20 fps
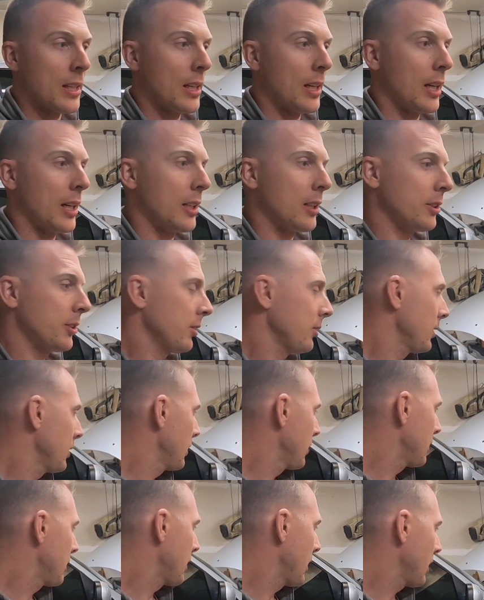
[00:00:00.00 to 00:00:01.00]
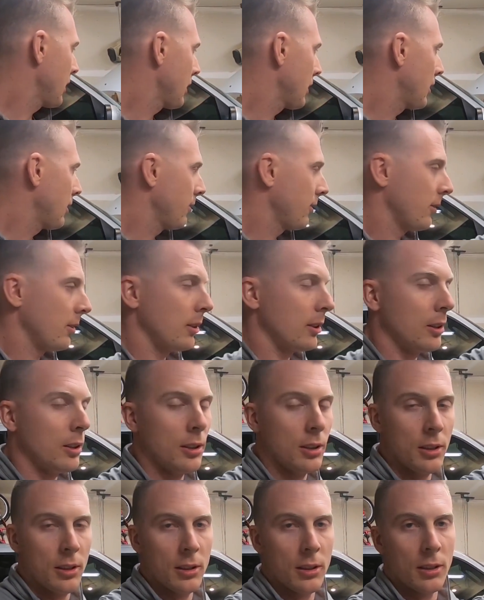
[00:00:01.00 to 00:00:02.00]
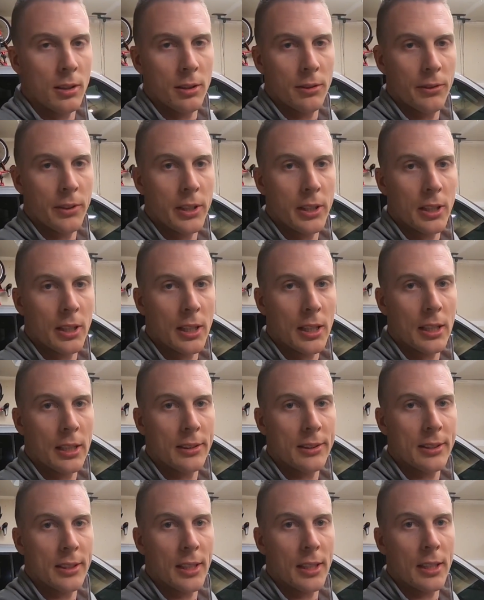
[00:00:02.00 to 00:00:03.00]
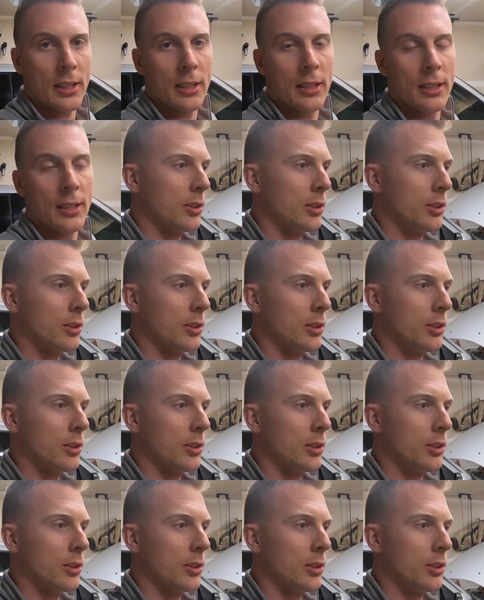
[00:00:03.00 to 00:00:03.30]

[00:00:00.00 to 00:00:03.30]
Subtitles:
I also need to take off all of the hot side